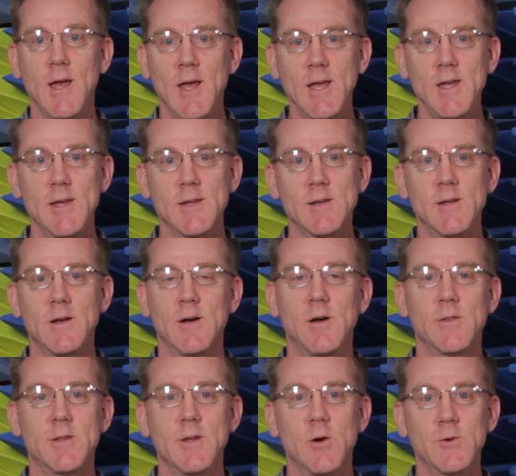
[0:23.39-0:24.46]
and
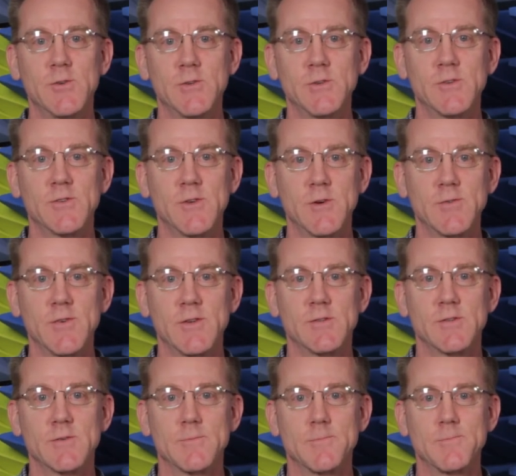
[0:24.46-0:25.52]
on the ocean's surface.